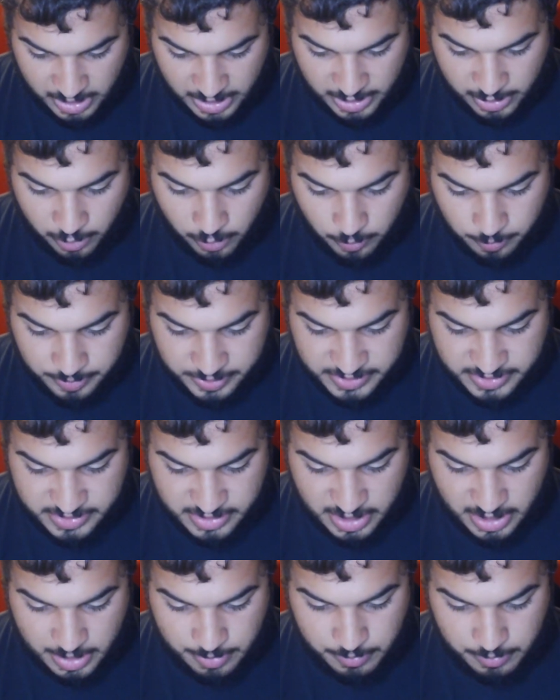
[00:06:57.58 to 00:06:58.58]
I hope this
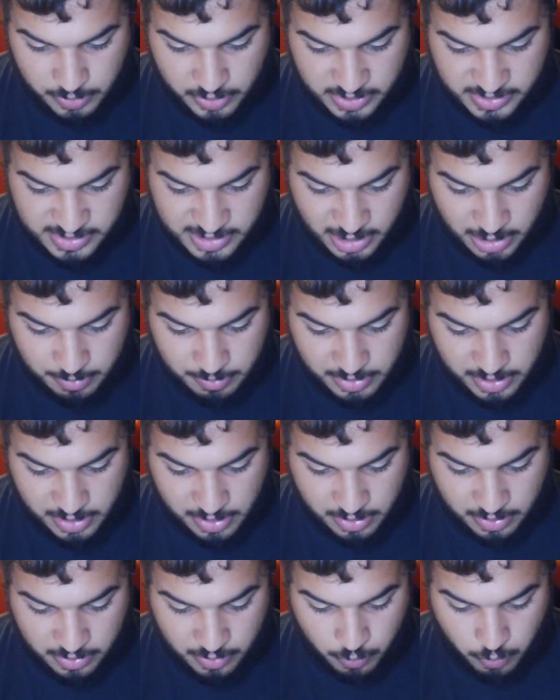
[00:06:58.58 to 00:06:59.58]
time you can tell
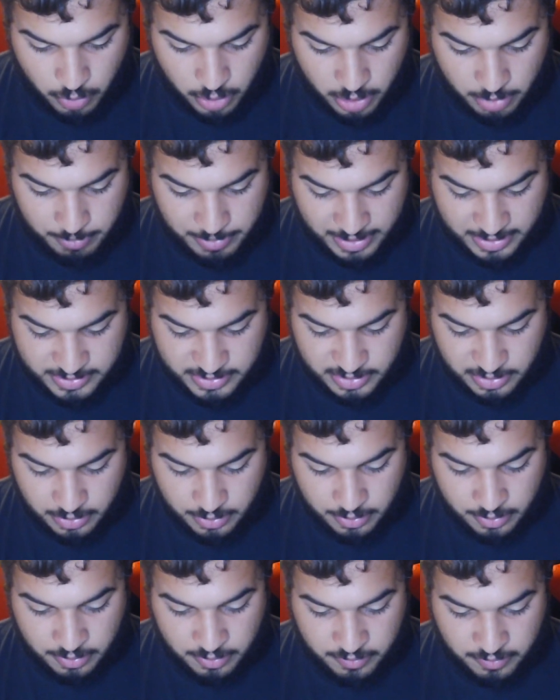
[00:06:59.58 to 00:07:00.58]
me the whereabouts
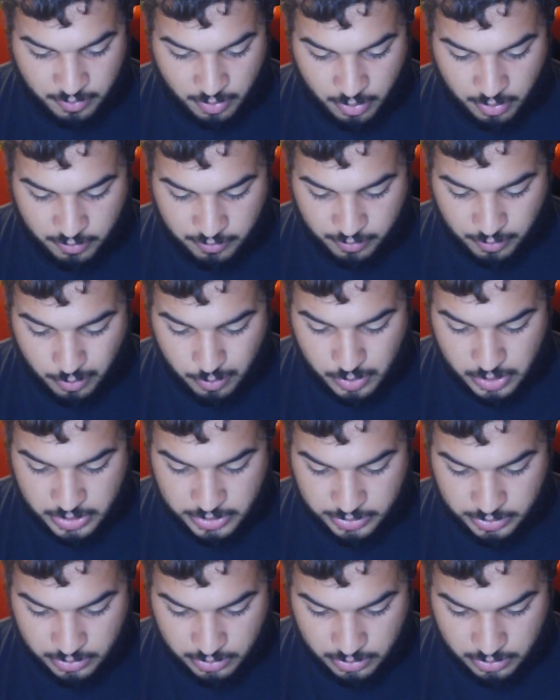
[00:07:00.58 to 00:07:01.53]
of All for One.